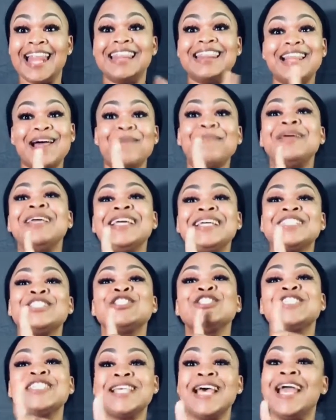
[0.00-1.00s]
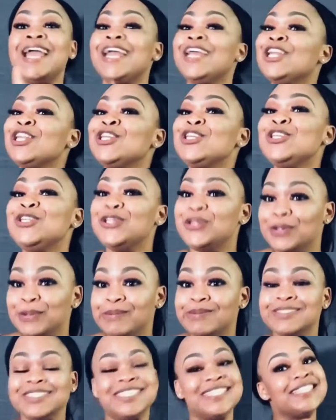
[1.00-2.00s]
Let me entertain
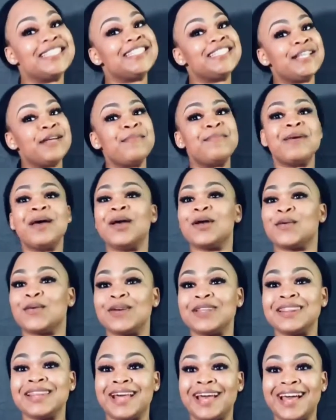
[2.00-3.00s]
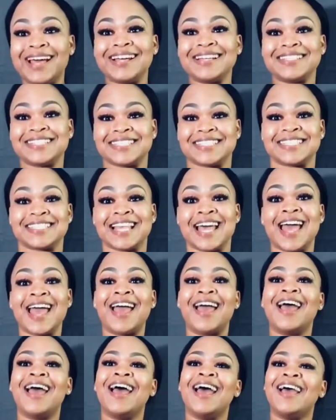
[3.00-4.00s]
you. Just sit back, relax,
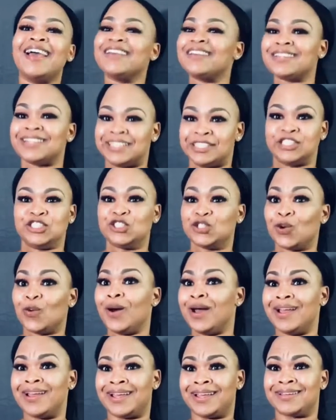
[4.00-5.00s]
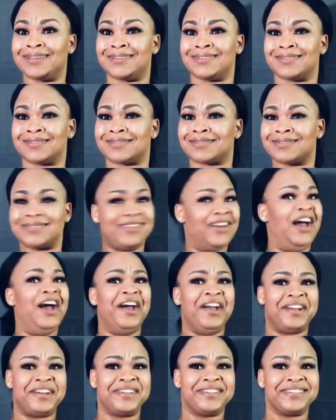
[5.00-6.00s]
enjoy it.
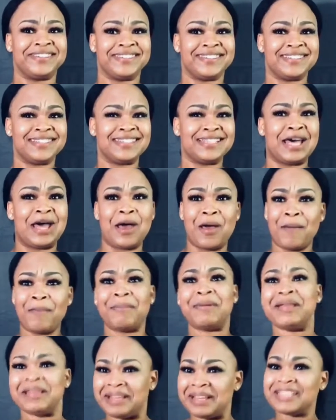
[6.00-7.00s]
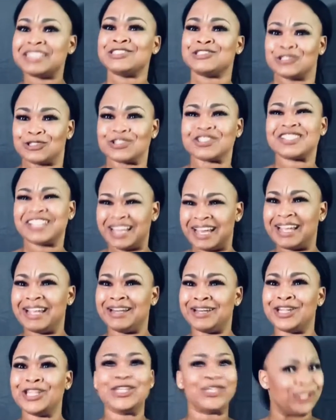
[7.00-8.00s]
Okay? Let me
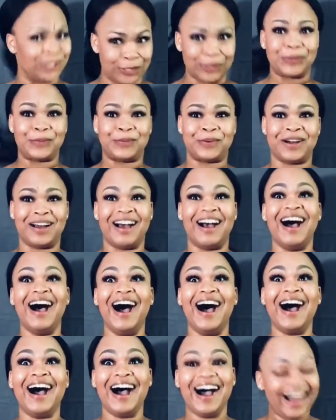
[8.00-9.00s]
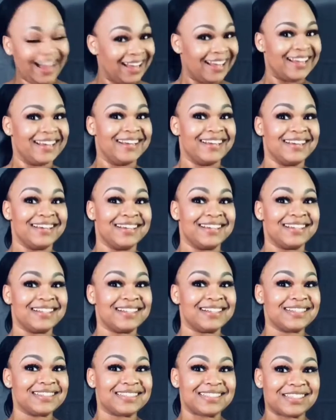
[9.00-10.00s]
entertain you.
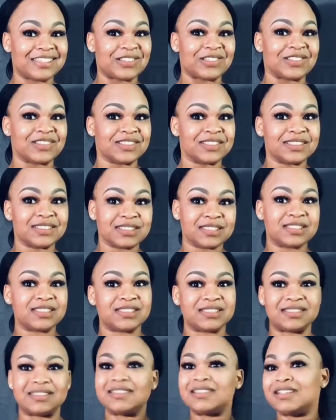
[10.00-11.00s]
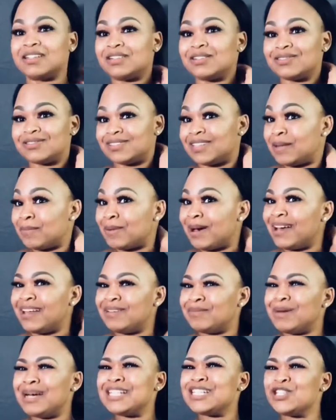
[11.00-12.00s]
No. No.
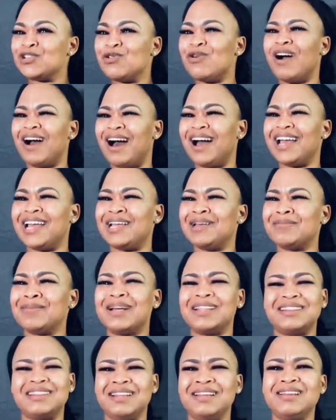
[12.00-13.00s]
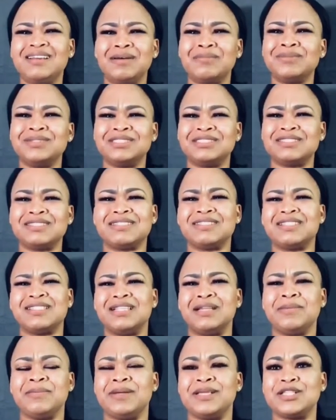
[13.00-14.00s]
Am I too hype? I think I'm just a
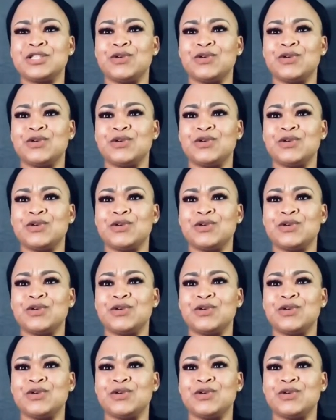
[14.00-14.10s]
little bit